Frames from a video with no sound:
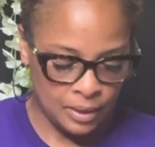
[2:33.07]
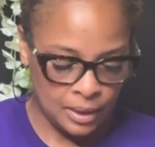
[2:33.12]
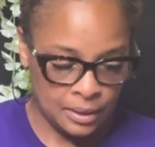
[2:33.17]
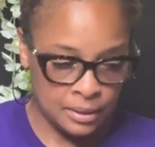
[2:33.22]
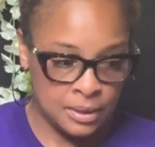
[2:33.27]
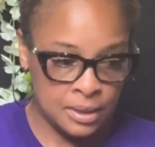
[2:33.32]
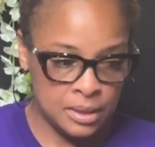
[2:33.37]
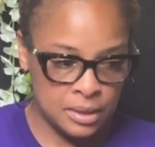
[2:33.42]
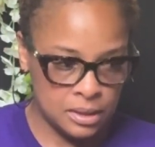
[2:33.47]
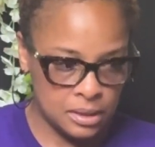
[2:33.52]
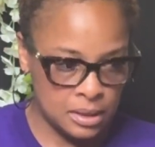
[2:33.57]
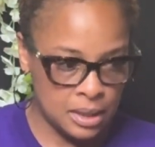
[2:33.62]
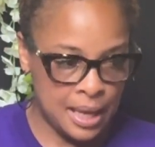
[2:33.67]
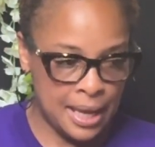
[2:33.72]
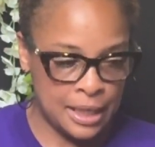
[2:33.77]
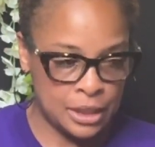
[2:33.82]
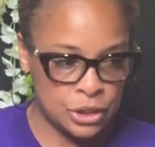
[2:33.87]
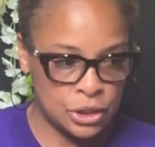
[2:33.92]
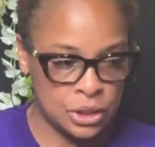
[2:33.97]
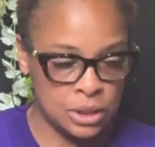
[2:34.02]
this
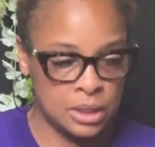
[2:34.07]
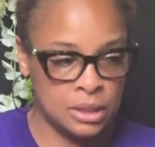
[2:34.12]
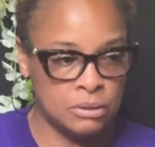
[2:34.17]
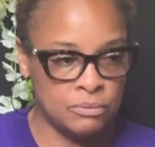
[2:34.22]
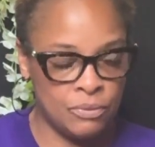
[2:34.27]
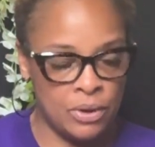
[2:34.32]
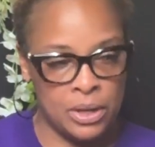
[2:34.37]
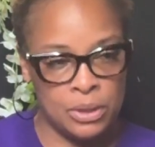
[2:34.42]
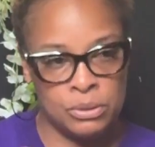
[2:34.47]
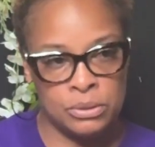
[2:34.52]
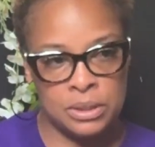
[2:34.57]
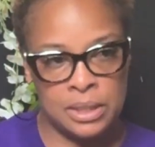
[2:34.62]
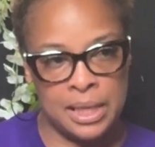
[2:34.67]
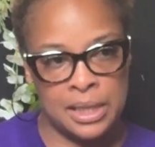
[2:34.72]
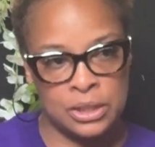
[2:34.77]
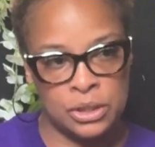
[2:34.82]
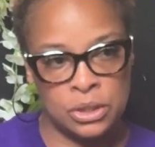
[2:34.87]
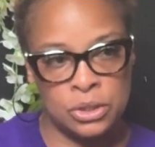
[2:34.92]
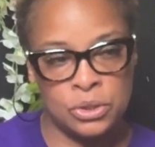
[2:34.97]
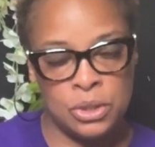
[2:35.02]
fragrance
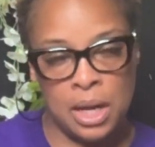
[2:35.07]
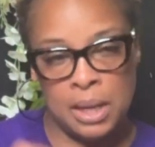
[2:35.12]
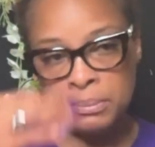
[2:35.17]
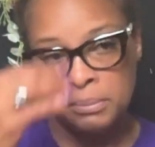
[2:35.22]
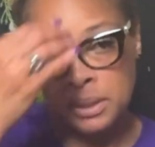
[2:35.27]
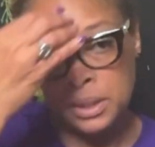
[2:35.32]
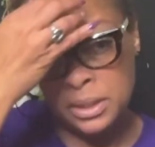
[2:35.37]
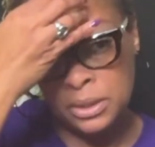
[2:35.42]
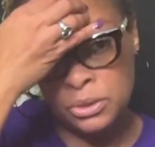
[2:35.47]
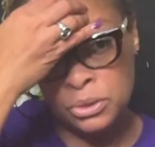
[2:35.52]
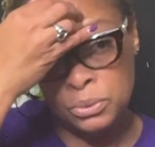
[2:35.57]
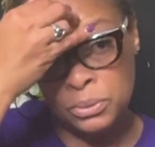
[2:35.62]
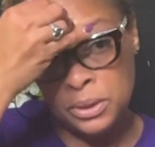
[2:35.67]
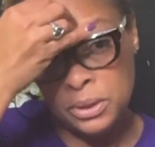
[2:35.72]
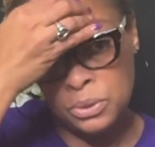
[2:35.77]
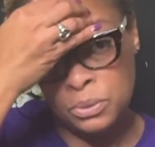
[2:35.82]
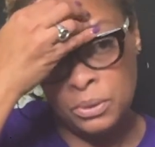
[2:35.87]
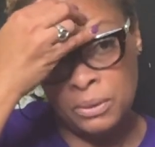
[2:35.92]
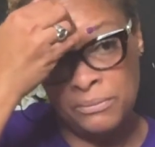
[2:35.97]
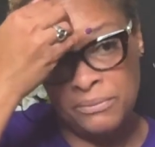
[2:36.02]
actually dropped in
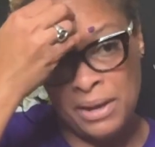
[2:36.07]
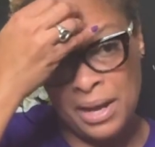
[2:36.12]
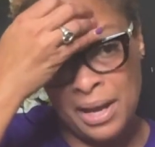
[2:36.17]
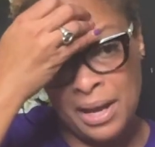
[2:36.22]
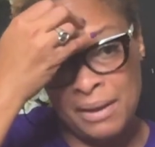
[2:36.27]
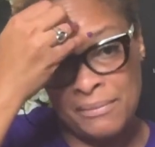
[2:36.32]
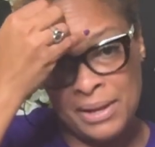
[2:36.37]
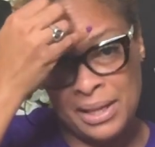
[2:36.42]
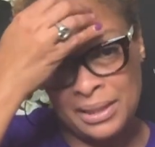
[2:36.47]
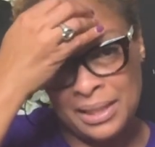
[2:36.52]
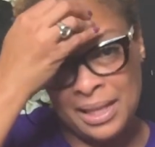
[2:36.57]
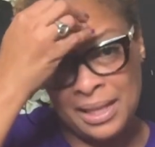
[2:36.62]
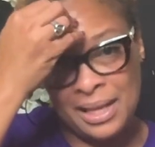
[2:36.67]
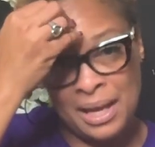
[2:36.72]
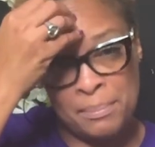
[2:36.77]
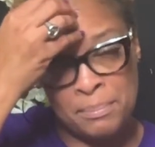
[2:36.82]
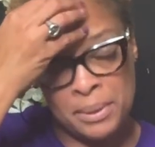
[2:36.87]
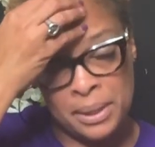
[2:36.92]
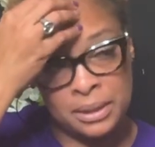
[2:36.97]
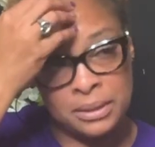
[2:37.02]
2025. I think I
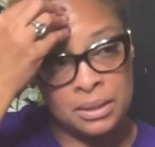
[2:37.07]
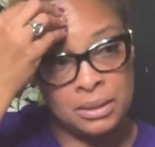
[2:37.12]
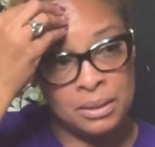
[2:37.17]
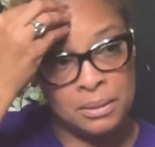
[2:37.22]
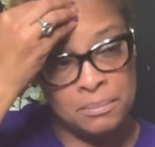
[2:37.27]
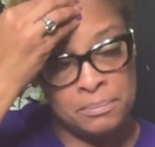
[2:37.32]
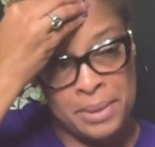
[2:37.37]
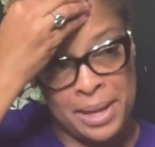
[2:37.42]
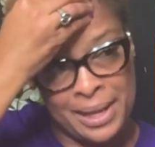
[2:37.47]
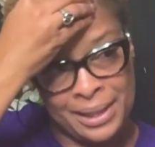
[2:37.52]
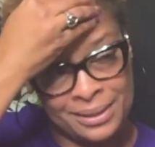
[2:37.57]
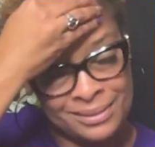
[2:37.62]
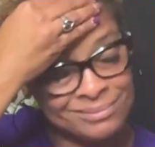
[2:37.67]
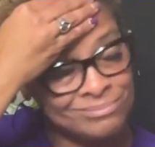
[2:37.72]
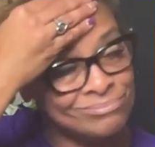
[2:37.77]
picked it up back